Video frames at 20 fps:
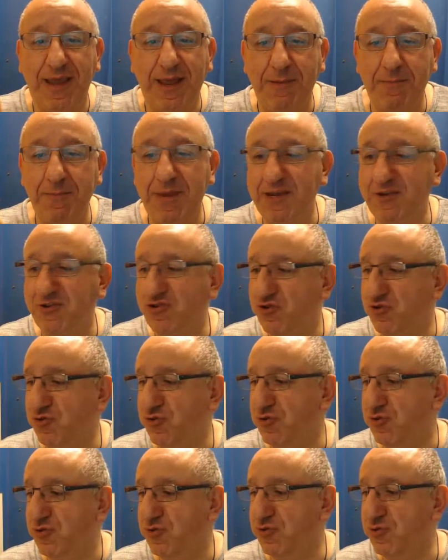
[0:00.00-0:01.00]
And make
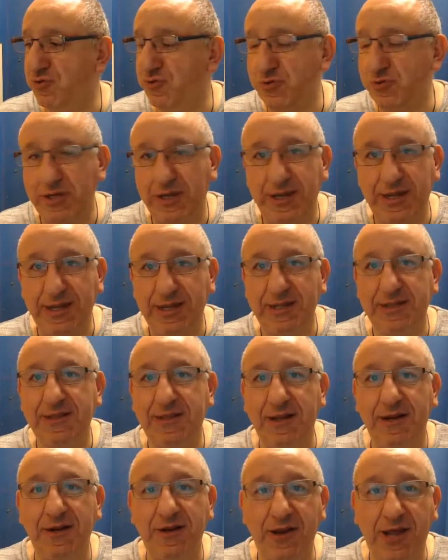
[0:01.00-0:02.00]
sure to
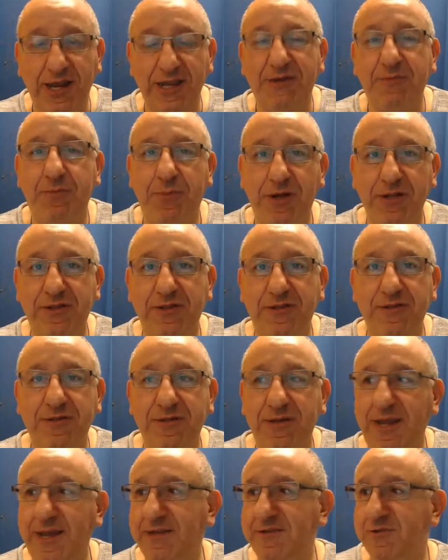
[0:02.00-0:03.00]
hit the like
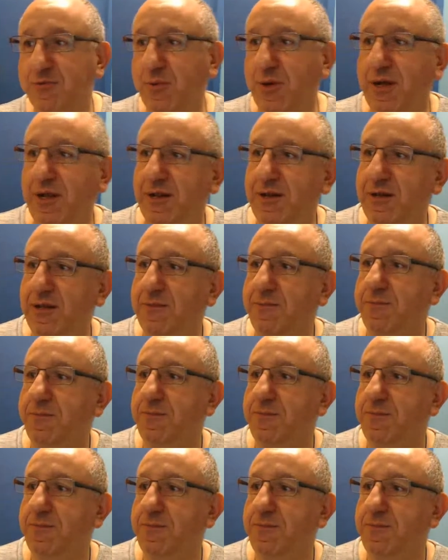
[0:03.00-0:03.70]
button as well.